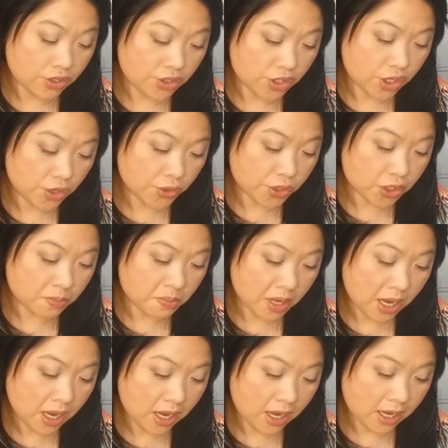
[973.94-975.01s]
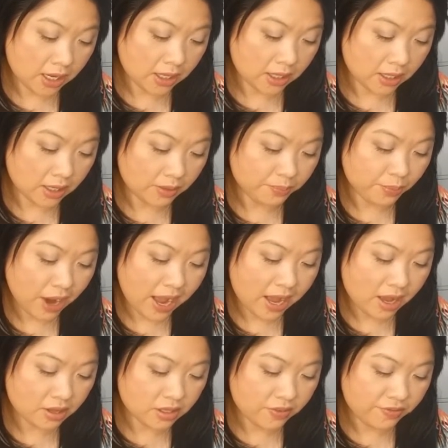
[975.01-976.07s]
so small
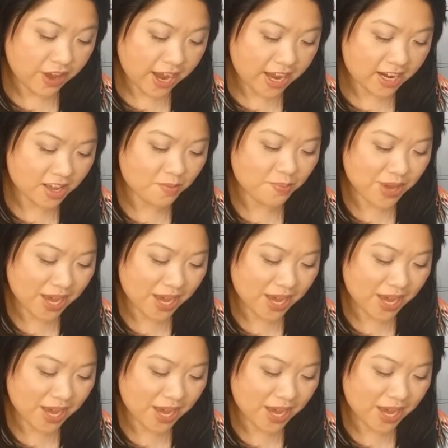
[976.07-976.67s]
brow defining